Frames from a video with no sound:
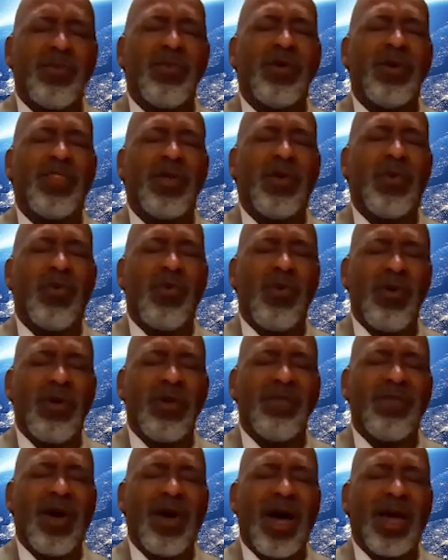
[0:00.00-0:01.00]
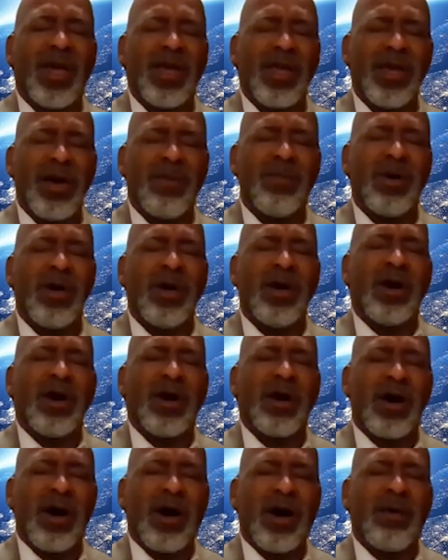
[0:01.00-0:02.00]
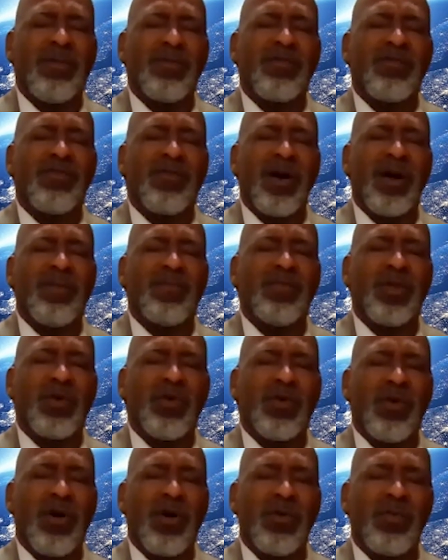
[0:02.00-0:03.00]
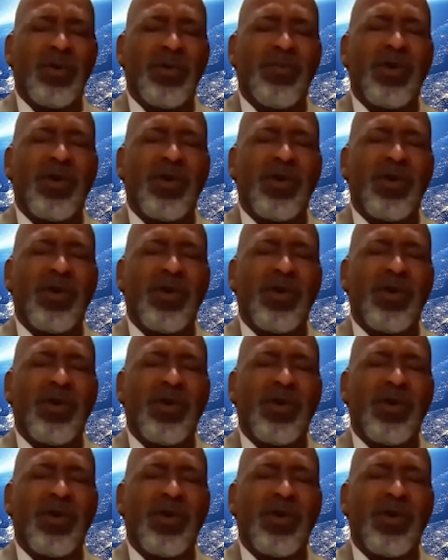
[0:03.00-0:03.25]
knowing that all of our help comes from the Lord.